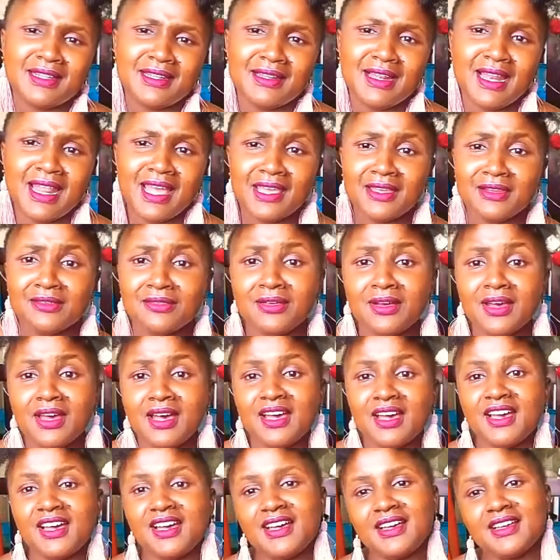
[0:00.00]
life
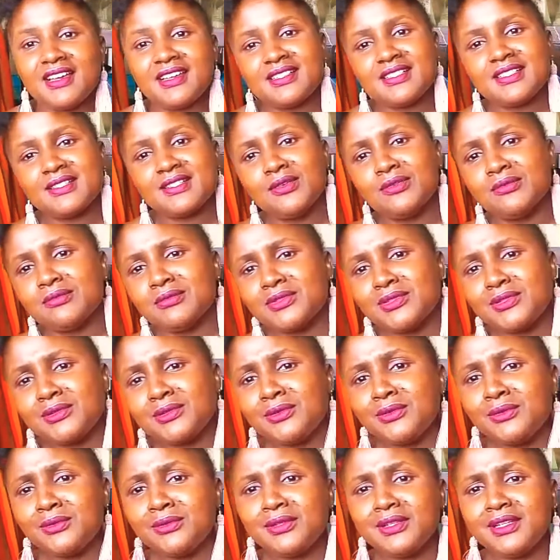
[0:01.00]
hacks,
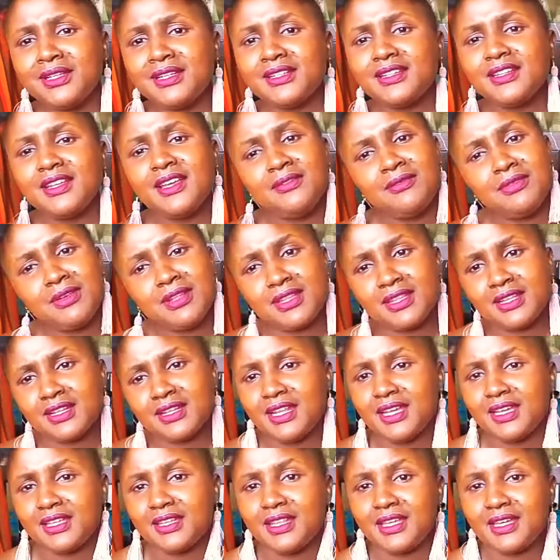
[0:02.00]
homeschooling, everything
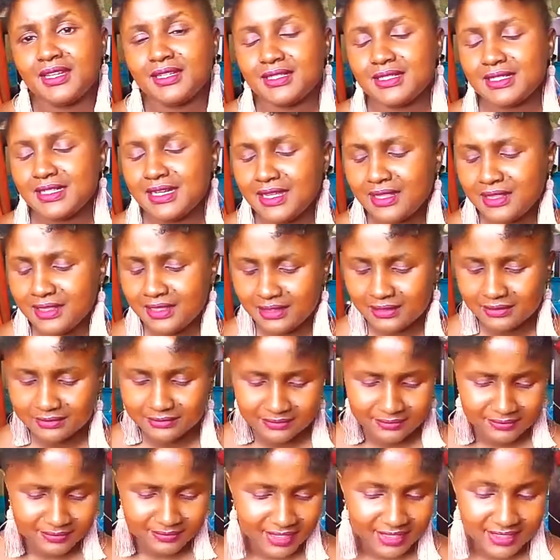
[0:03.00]
like that. Nothing
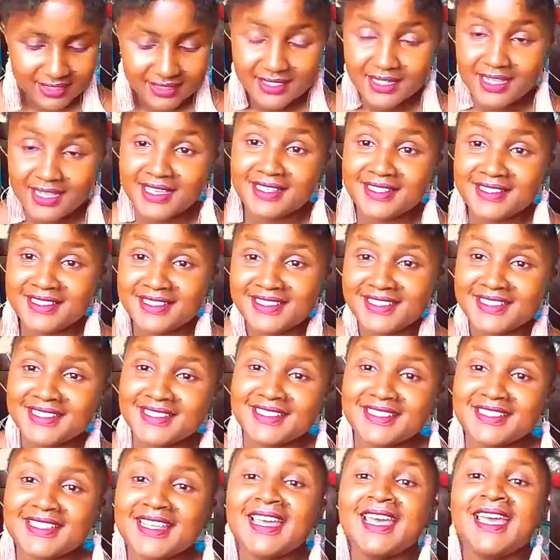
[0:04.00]
intense,
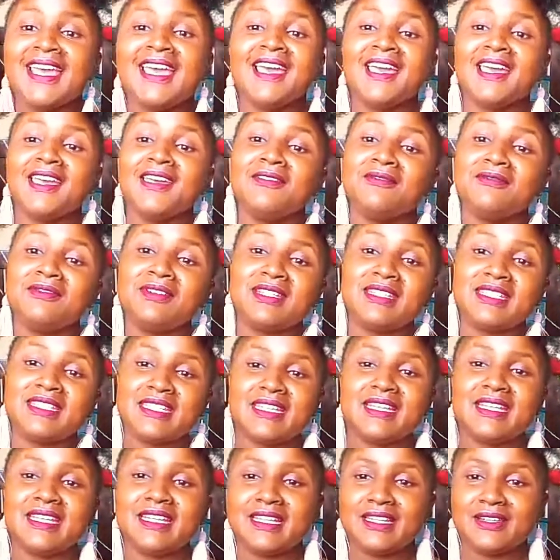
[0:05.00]
just
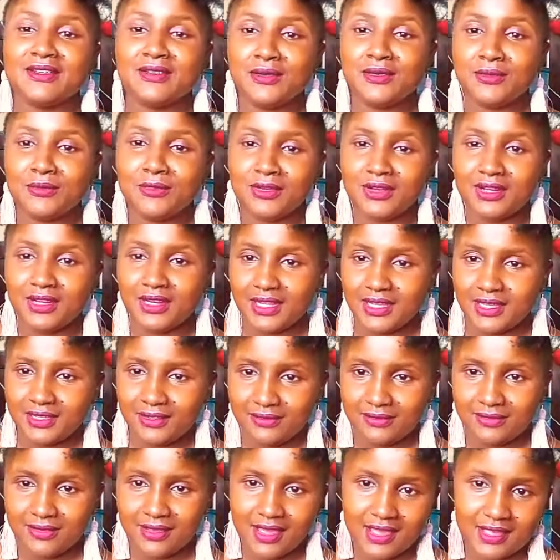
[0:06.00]
everyday normal
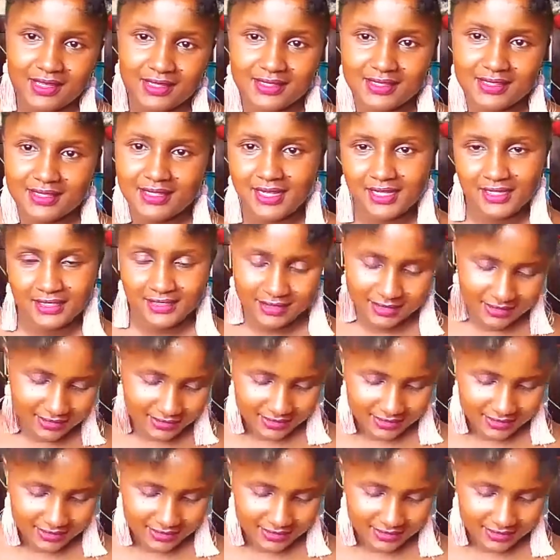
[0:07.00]
life hacks, like